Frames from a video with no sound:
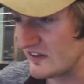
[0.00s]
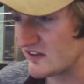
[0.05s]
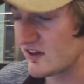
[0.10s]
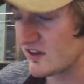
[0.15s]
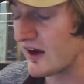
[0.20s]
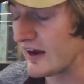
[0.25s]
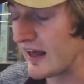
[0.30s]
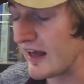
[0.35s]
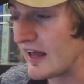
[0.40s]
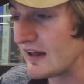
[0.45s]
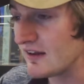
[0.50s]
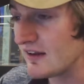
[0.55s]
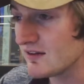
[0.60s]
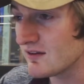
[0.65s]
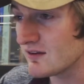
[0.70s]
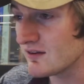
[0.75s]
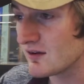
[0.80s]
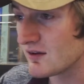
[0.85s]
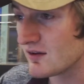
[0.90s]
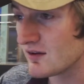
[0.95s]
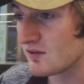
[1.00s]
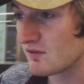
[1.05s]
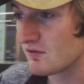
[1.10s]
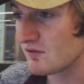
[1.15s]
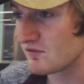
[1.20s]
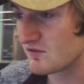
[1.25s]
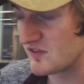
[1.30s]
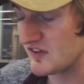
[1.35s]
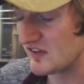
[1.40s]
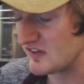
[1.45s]
on end
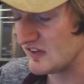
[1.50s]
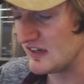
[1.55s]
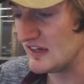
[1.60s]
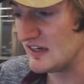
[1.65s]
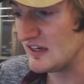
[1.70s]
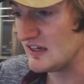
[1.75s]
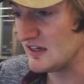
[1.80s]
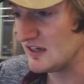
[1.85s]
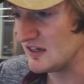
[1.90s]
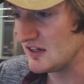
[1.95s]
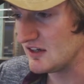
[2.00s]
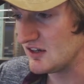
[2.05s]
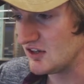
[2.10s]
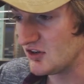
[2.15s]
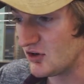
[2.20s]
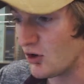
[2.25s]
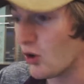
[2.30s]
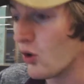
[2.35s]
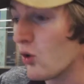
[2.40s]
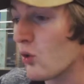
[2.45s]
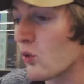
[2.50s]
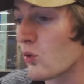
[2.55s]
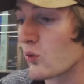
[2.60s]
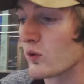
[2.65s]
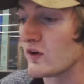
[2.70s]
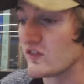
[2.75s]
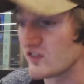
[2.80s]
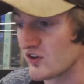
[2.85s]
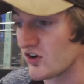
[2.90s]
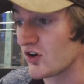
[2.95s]
to see no
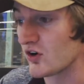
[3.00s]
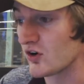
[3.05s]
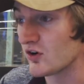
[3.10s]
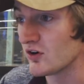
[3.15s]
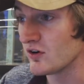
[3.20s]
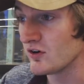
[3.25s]
return,